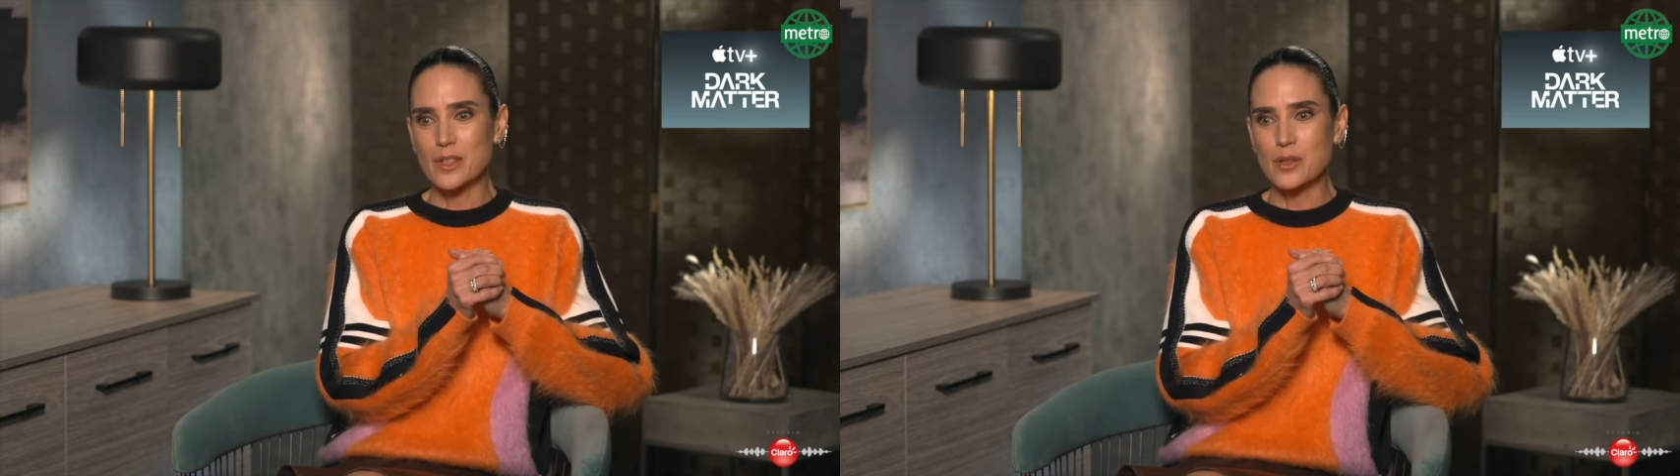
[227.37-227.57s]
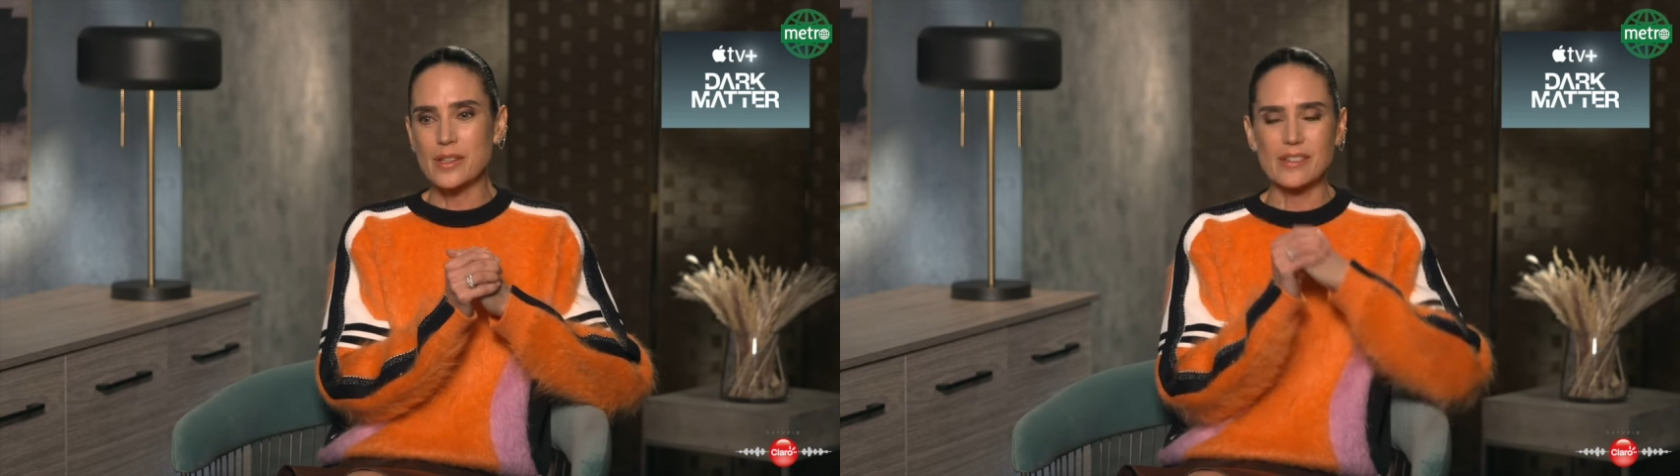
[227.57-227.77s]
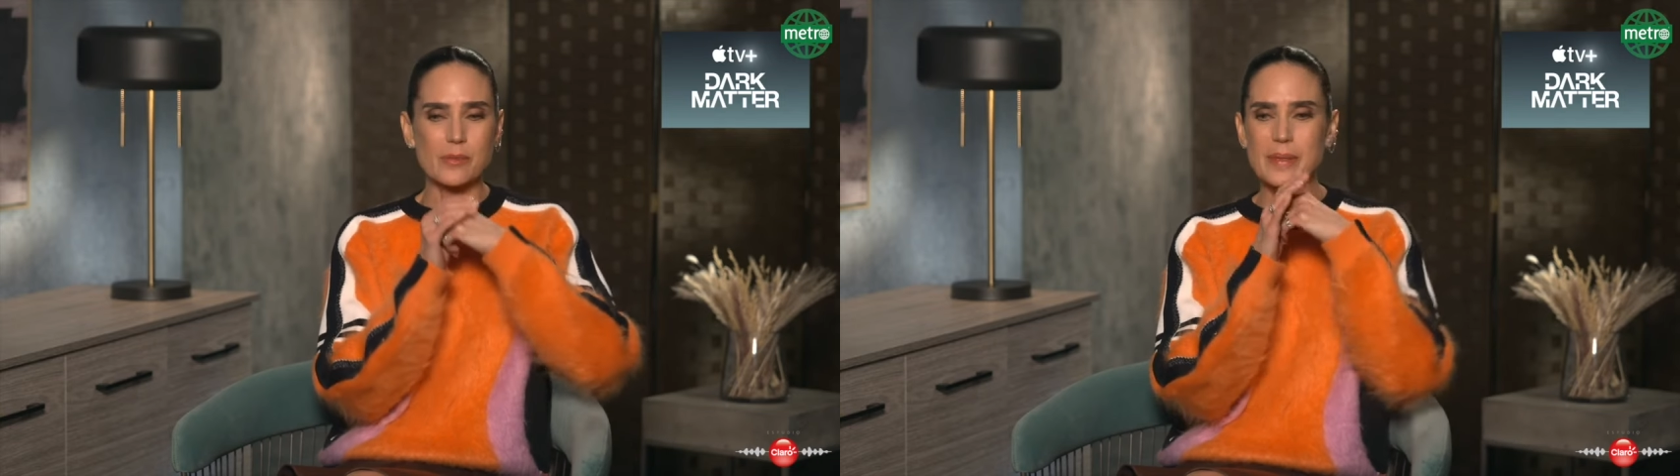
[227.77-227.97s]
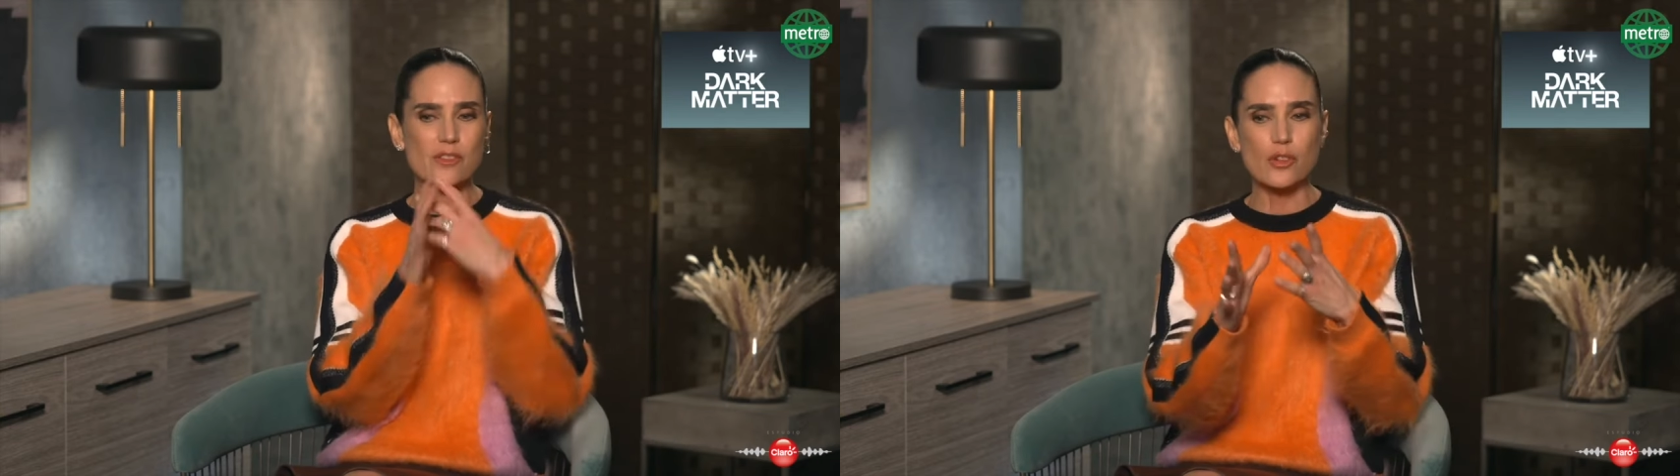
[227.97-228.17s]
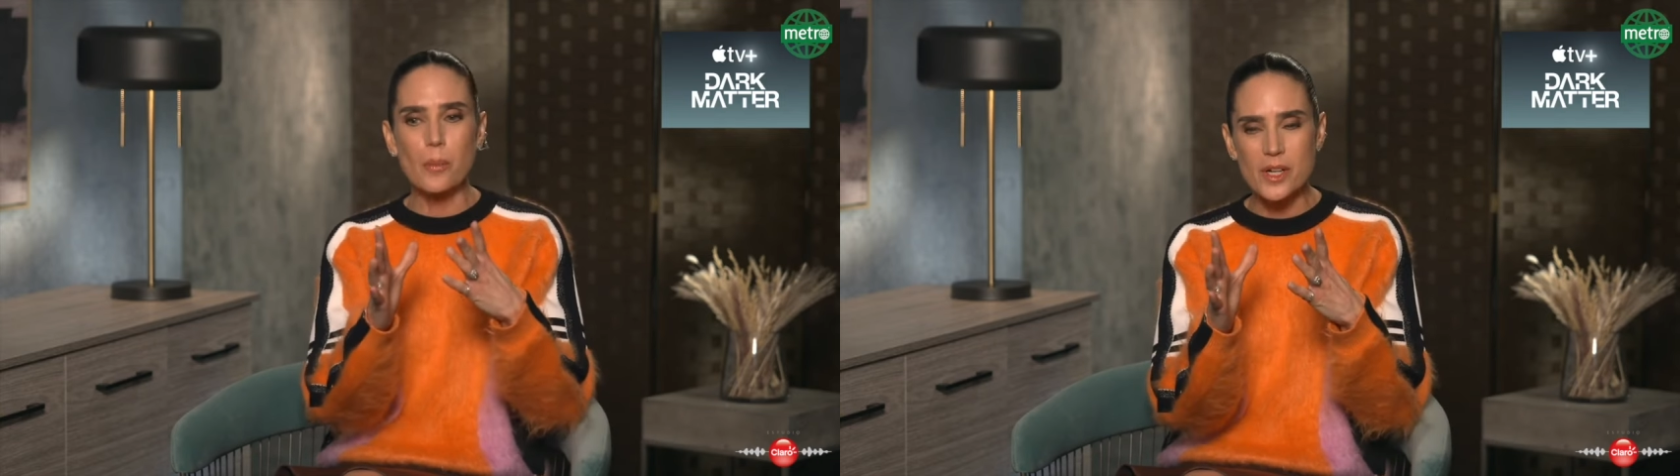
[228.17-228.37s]
you get spend
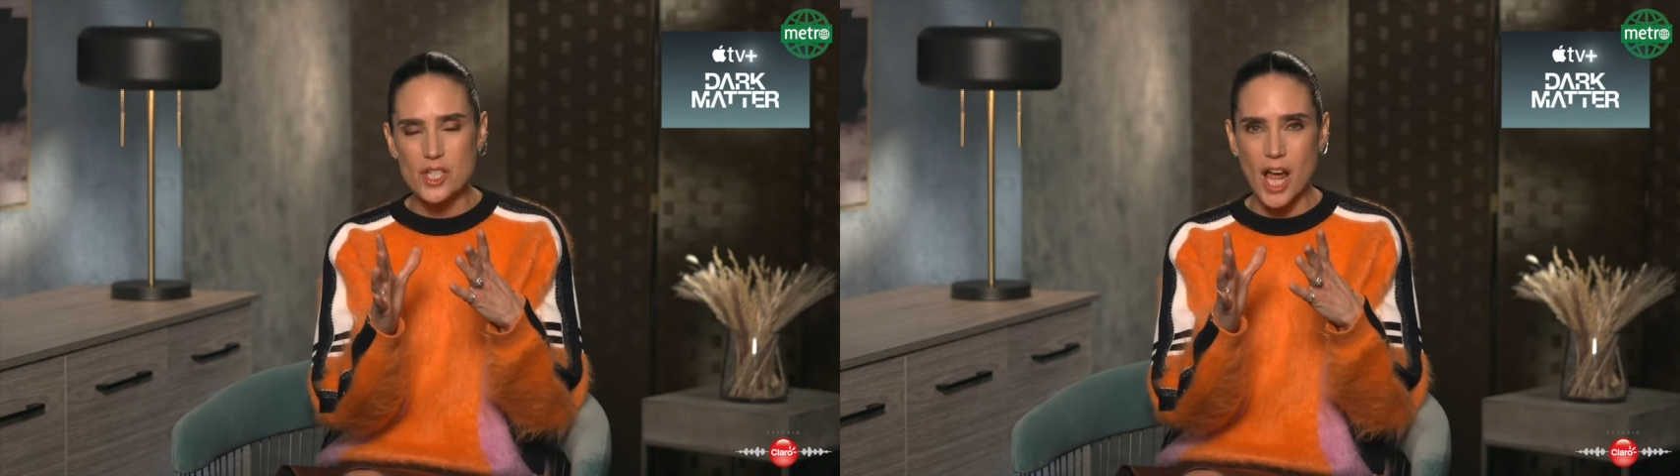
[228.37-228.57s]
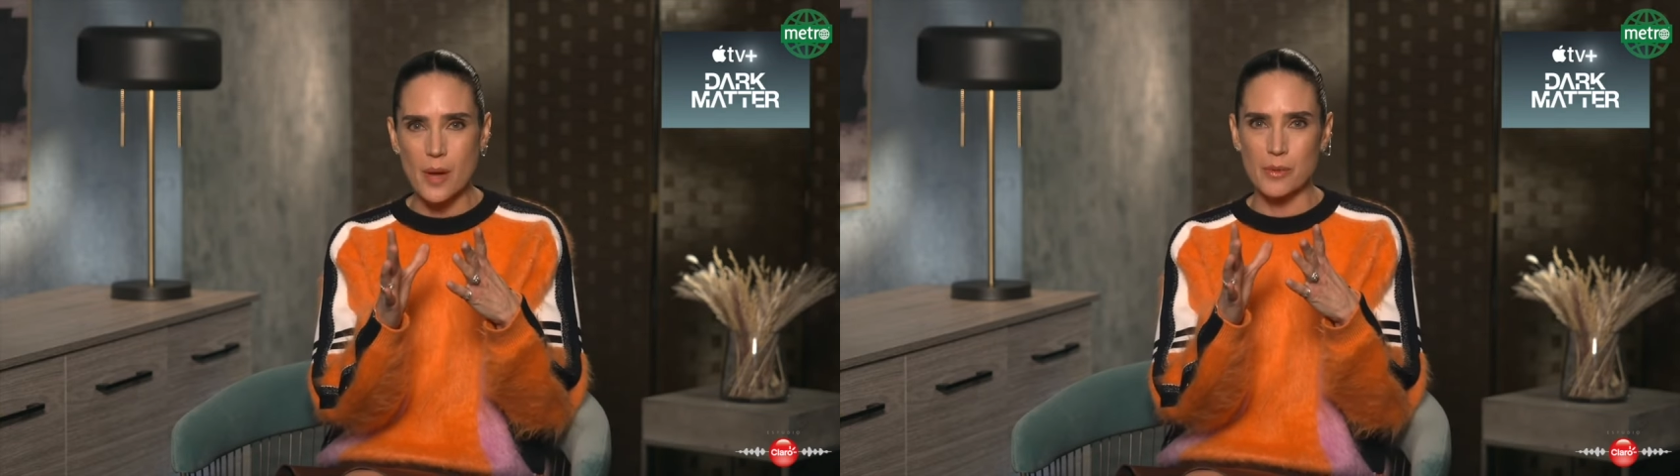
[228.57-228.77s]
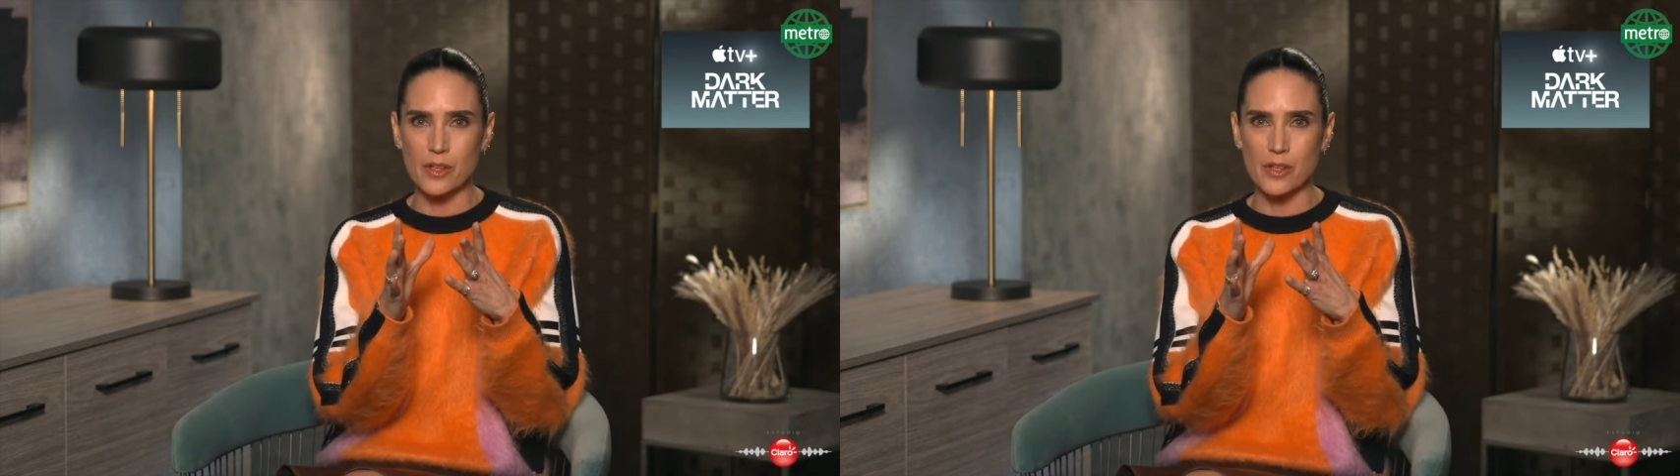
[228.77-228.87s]
so much time